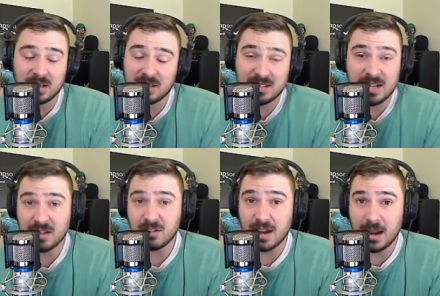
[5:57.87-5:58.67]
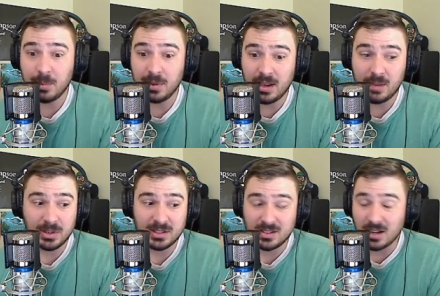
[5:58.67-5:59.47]
standard IPA,
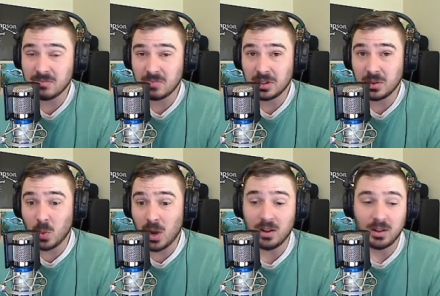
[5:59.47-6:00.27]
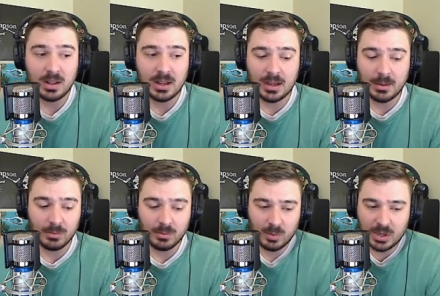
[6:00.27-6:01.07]
but it's done really well.
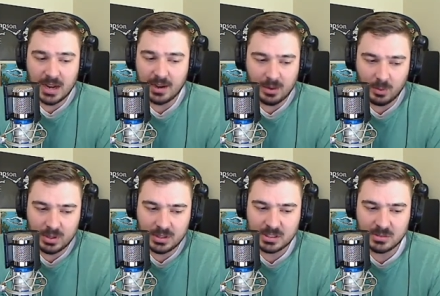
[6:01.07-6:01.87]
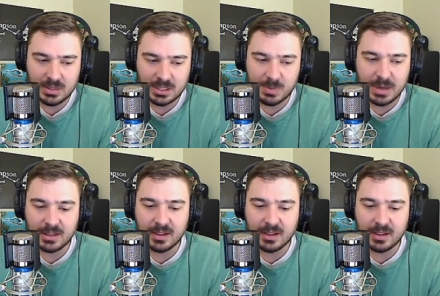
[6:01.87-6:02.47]
I wouldn't expect